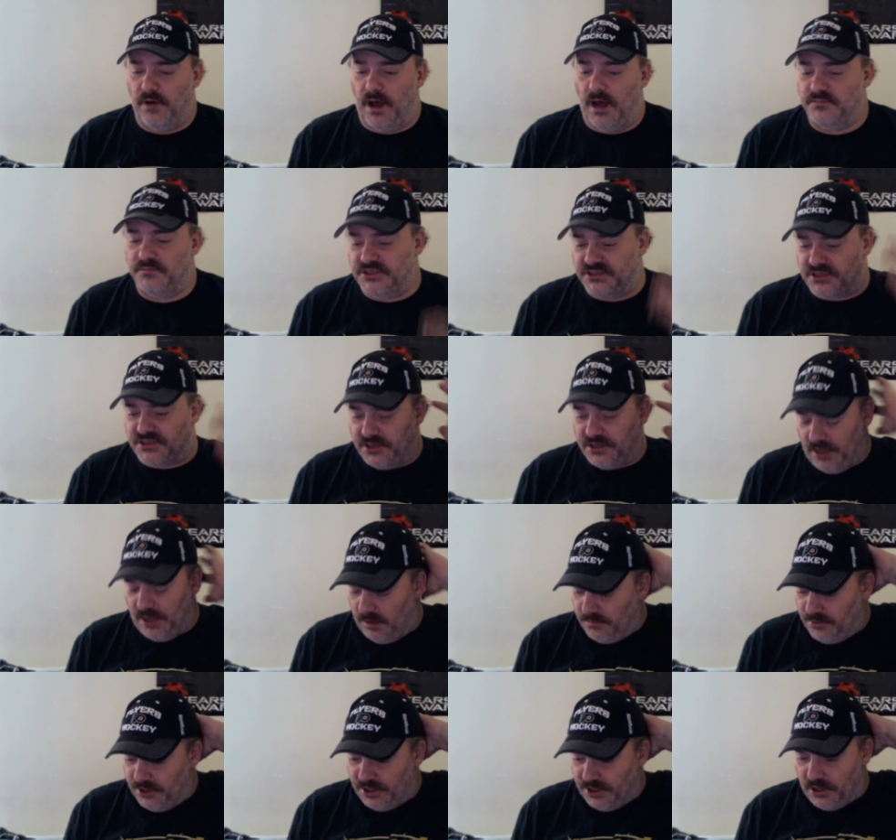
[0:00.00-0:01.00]
I'm just gonna
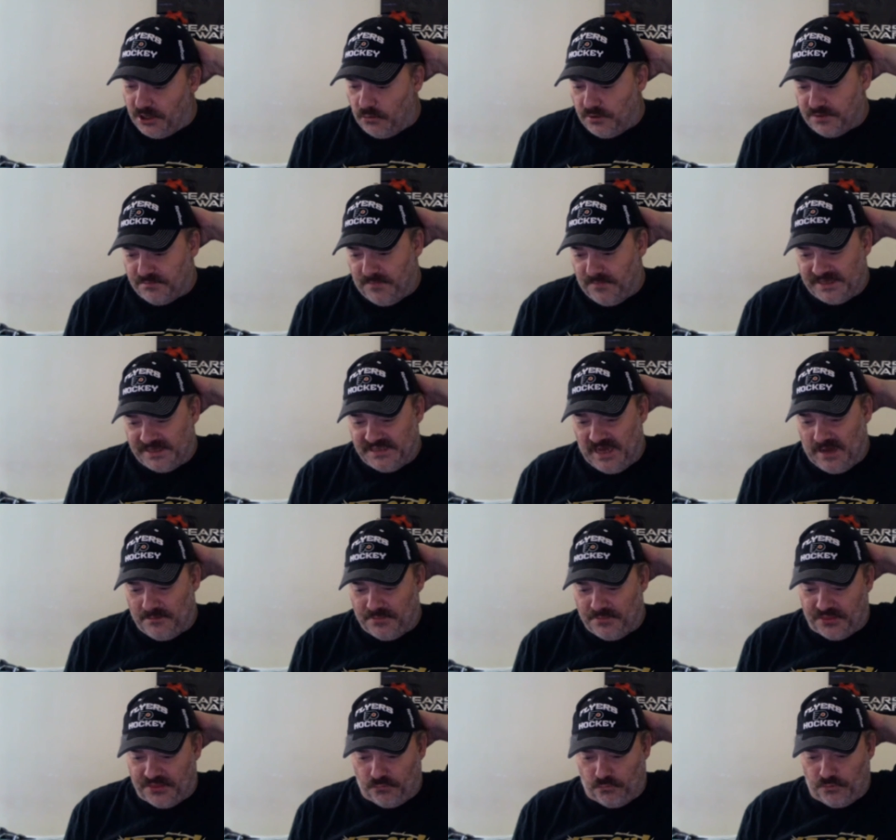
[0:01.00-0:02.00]
I'm gonna go with my
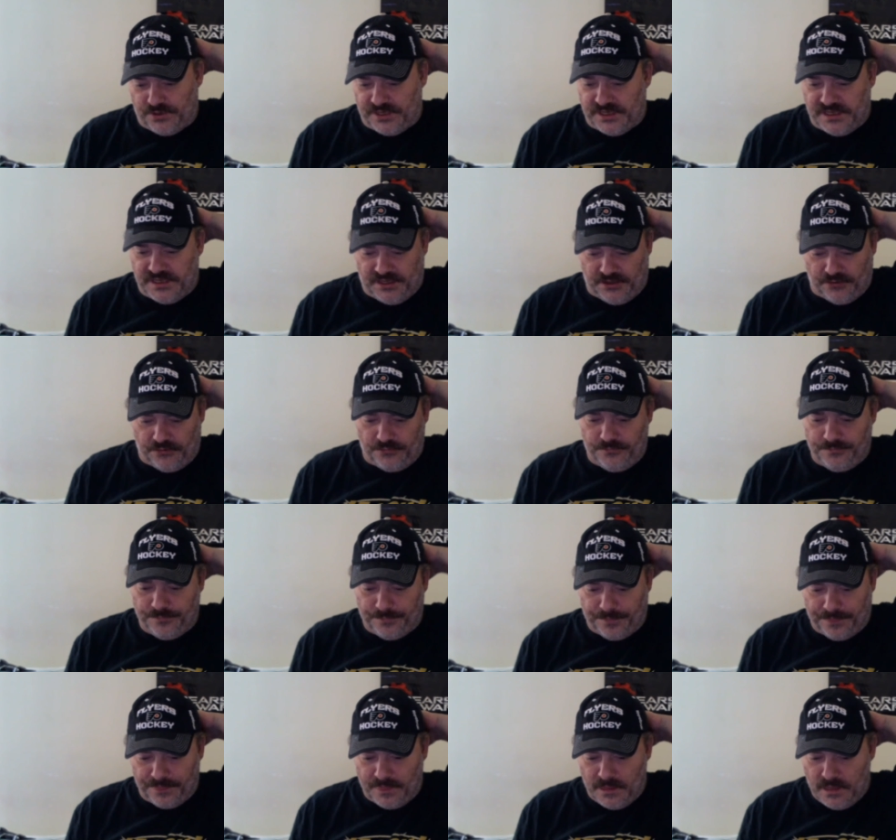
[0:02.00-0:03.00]
top three here.
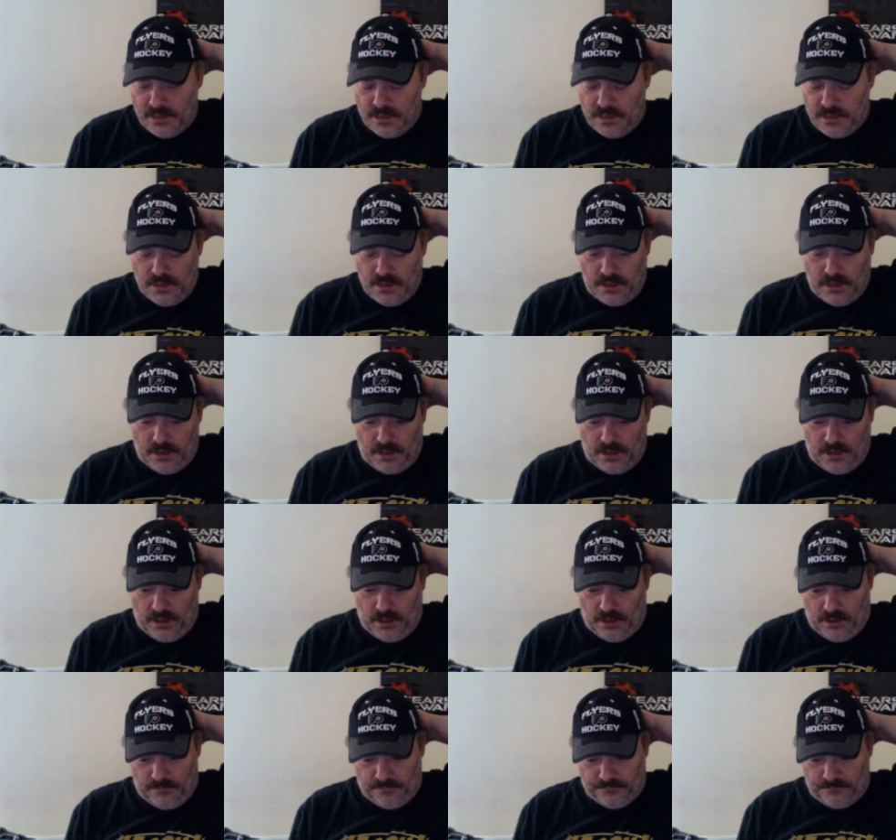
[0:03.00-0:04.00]

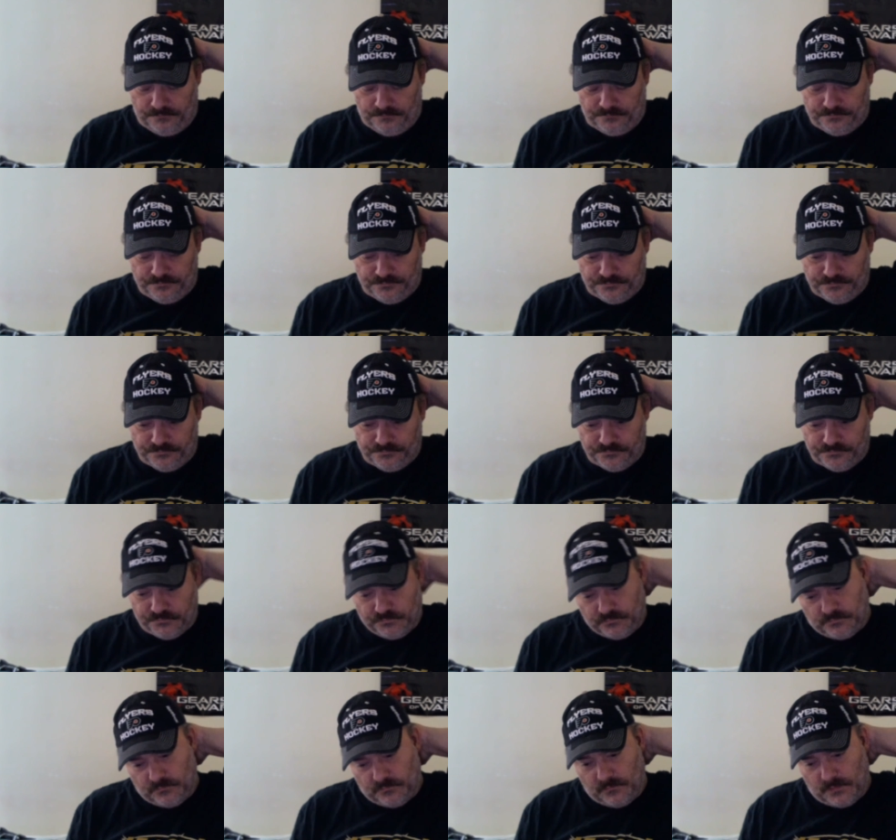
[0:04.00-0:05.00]
Um,
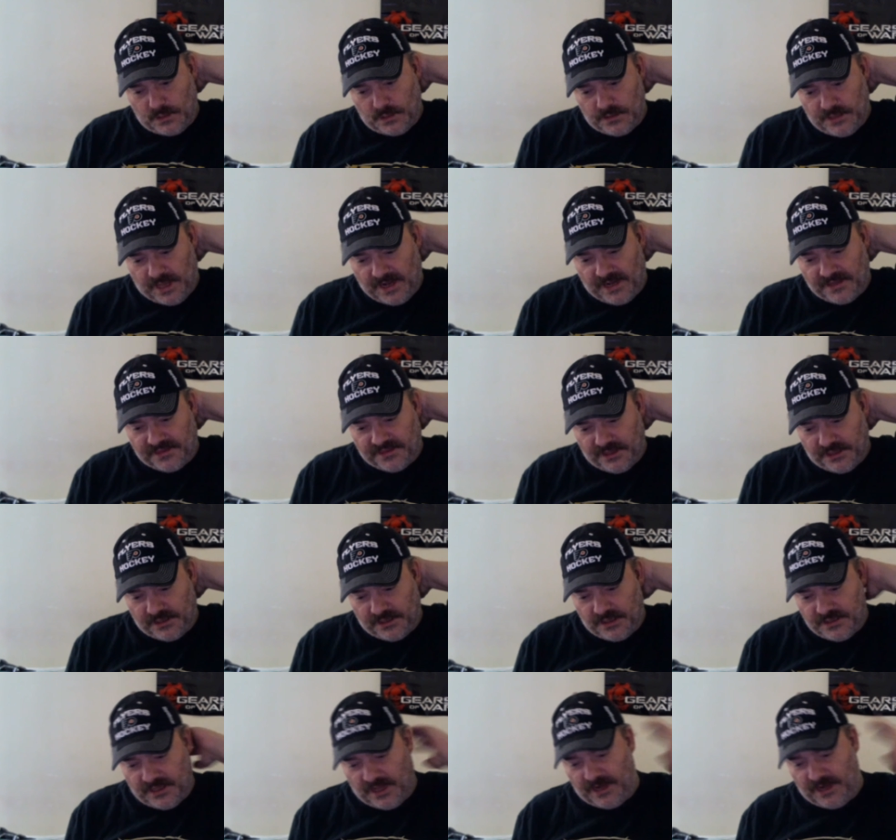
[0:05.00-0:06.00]
that I think
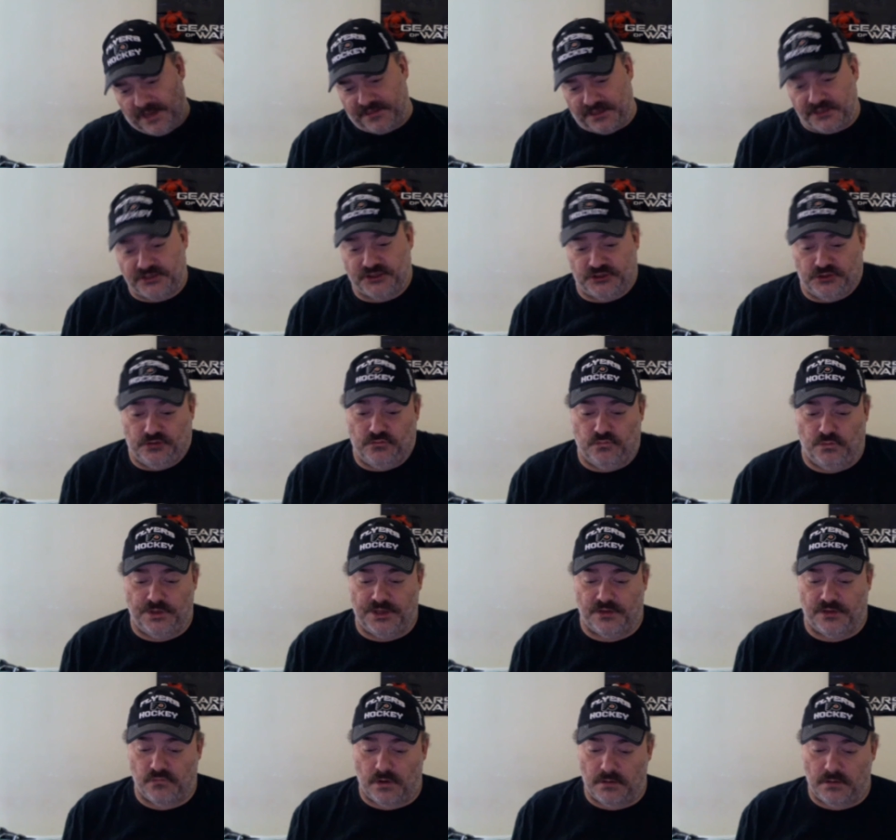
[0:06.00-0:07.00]
that I think should
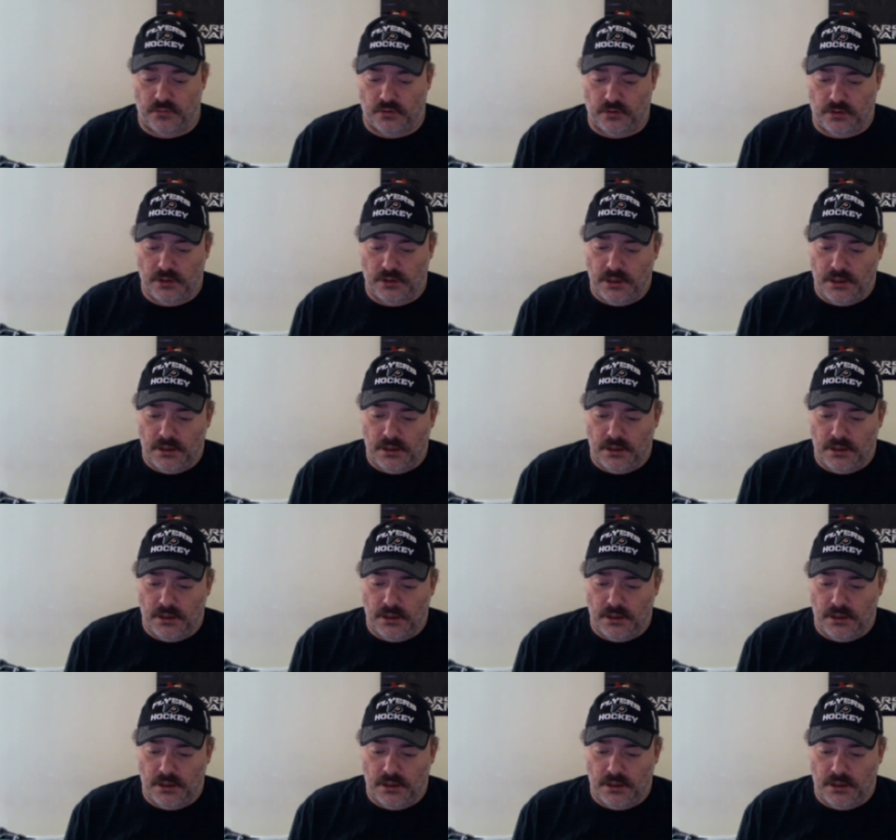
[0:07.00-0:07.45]
win the Rumble.